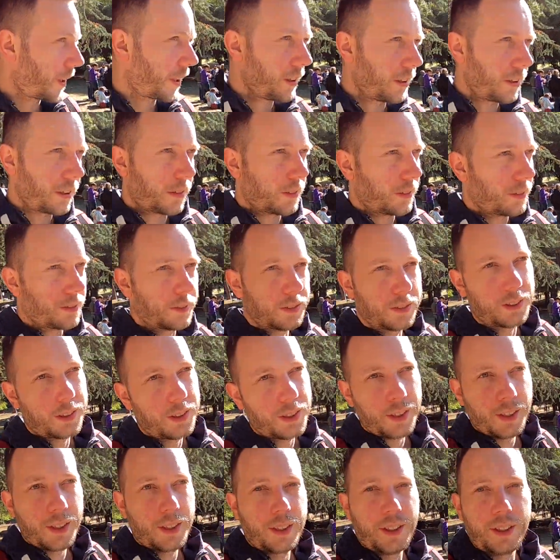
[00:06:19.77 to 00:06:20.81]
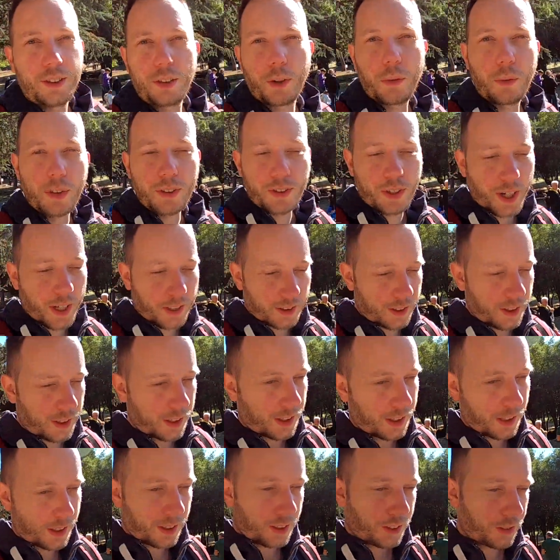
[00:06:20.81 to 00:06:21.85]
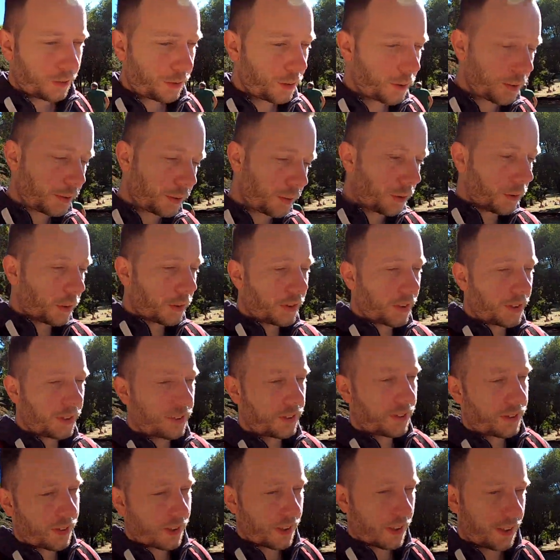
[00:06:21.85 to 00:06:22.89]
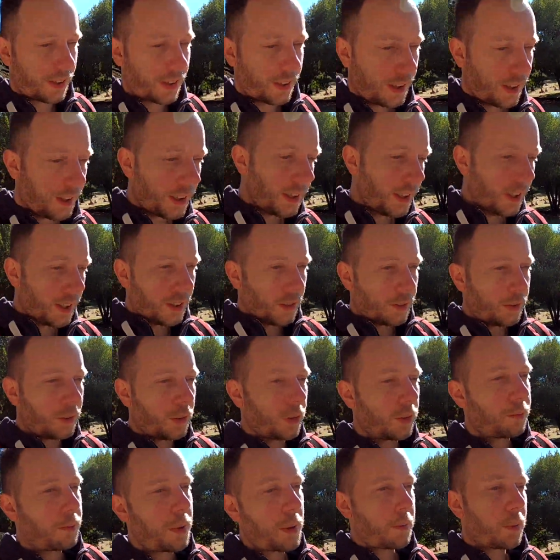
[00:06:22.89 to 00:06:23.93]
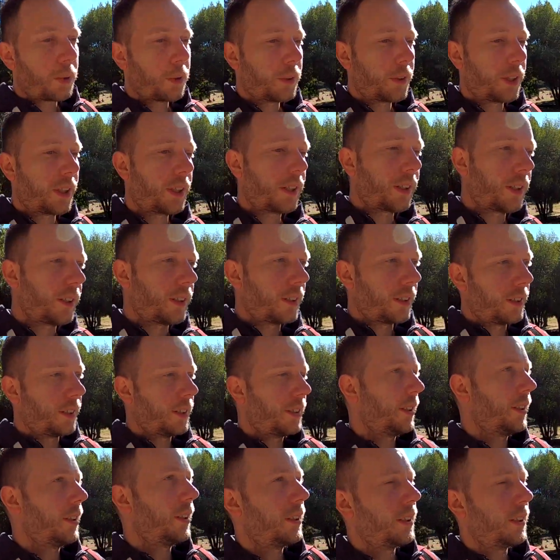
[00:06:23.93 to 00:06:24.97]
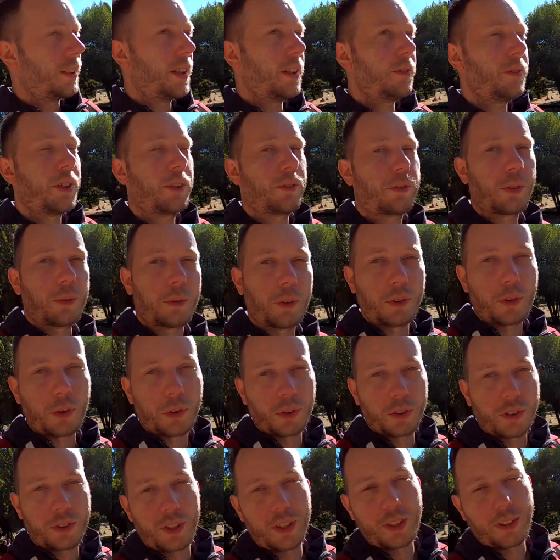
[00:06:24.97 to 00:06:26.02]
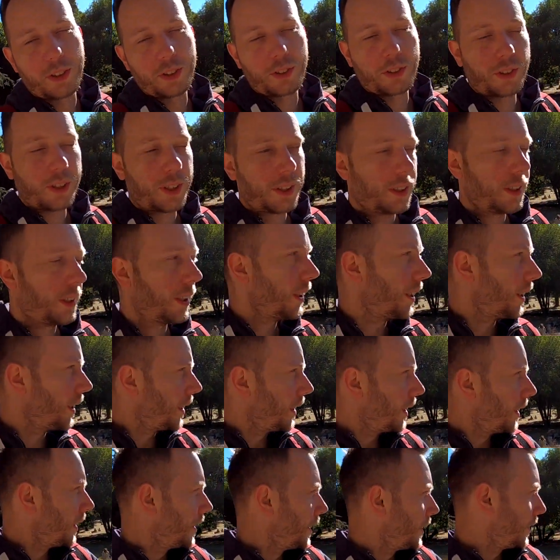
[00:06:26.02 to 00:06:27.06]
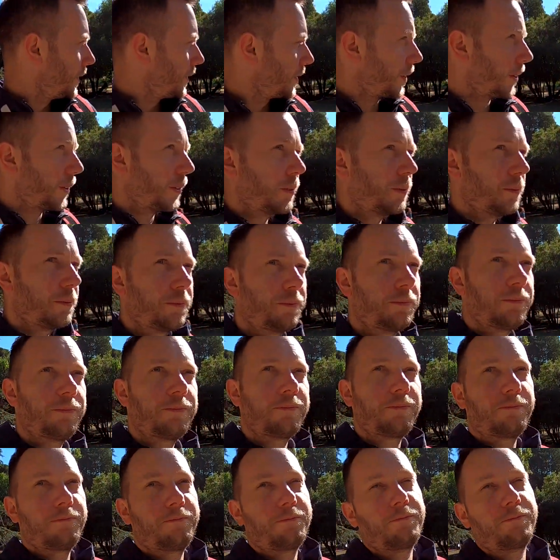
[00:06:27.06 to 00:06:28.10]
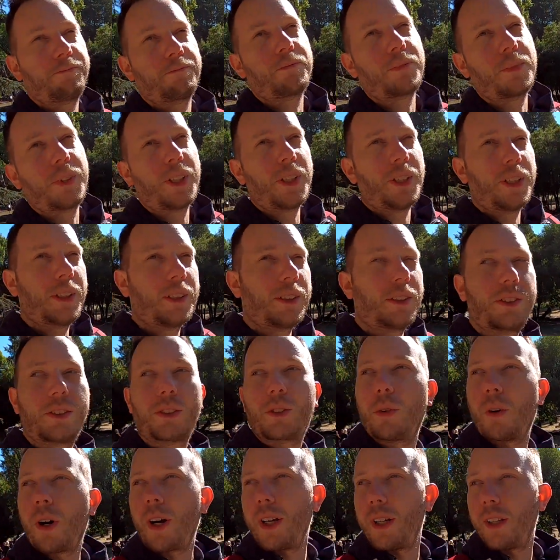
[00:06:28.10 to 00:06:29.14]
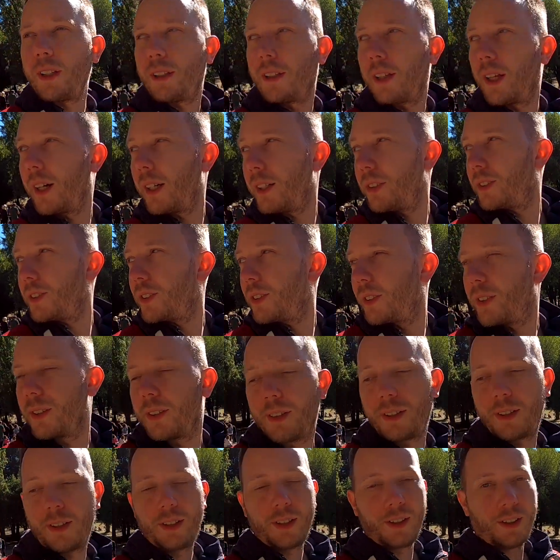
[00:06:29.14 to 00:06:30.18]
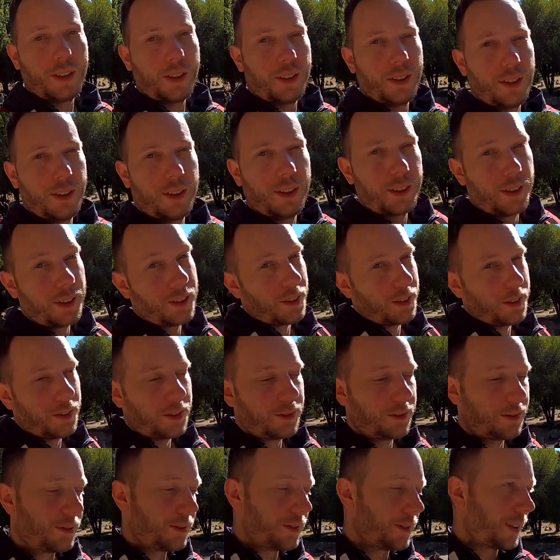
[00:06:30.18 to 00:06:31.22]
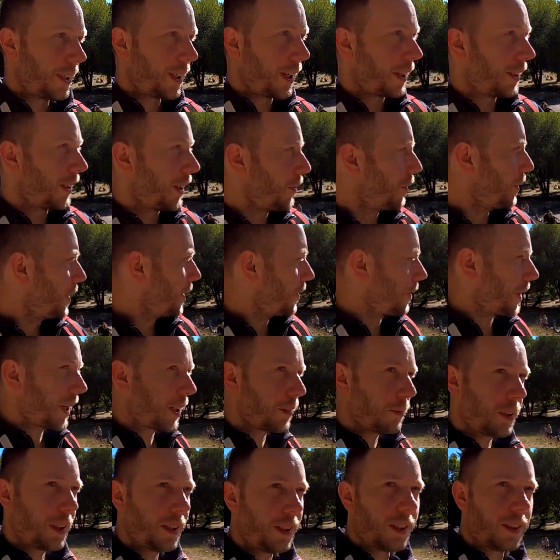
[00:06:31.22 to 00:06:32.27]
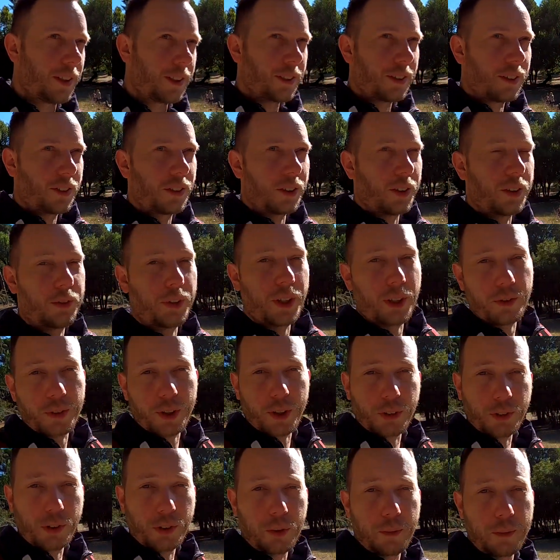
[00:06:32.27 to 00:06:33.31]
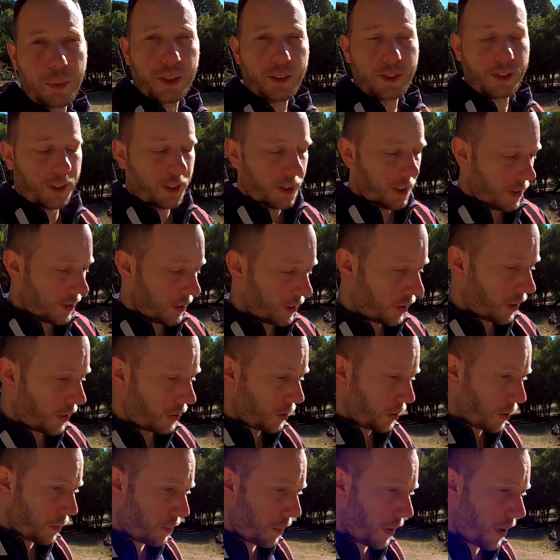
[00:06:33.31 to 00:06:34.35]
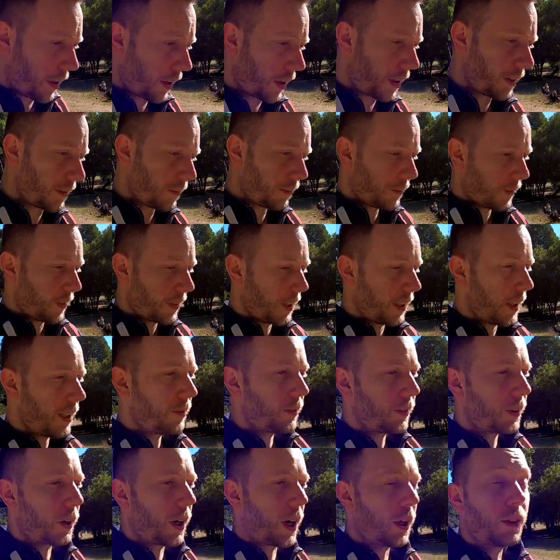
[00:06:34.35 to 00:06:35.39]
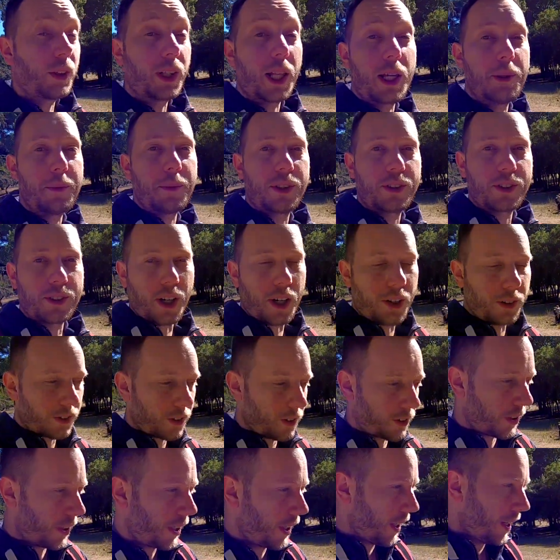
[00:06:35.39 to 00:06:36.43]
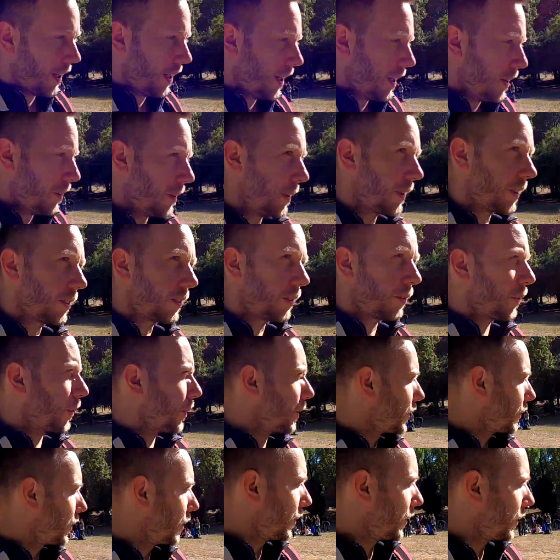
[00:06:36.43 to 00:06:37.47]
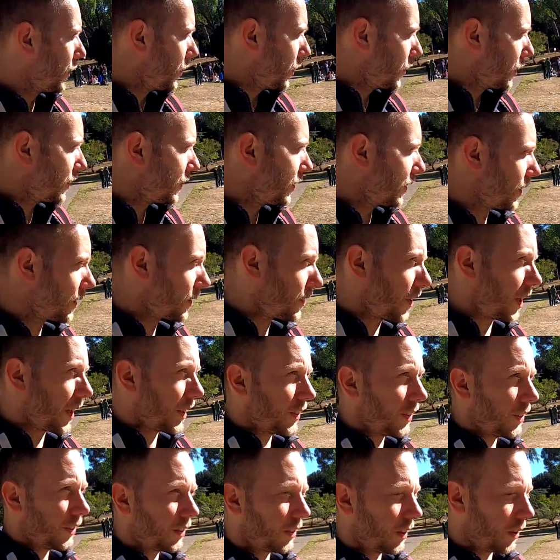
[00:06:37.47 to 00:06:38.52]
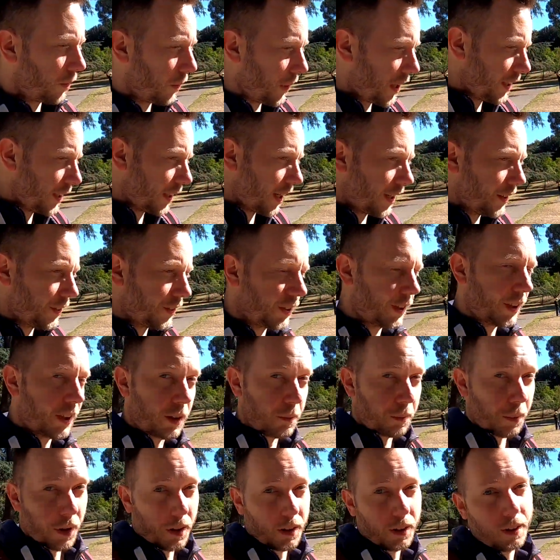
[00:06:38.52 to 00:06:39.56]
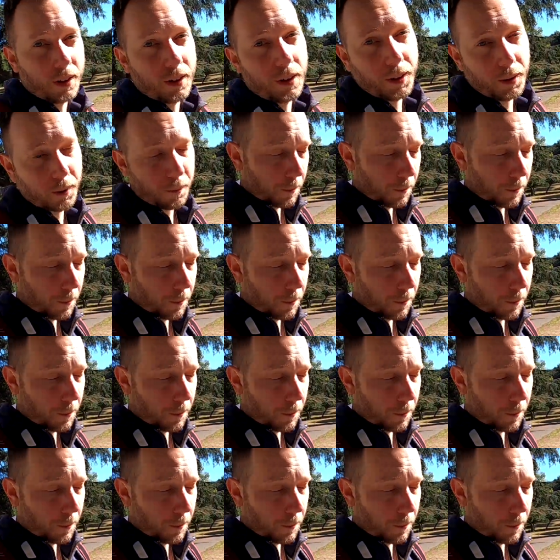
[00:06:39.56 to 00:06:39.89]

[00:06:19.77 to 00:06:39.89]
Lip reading: you know, it's always hectic and it's full of tourists and full of people that are living from the tourist industry. So here it's quiet, nice, and I can definitely recommend it. So if you ever go to a big city, just go to a park. And even though how lame it sounds, because of course all the tourist attractions are way nicer than a park,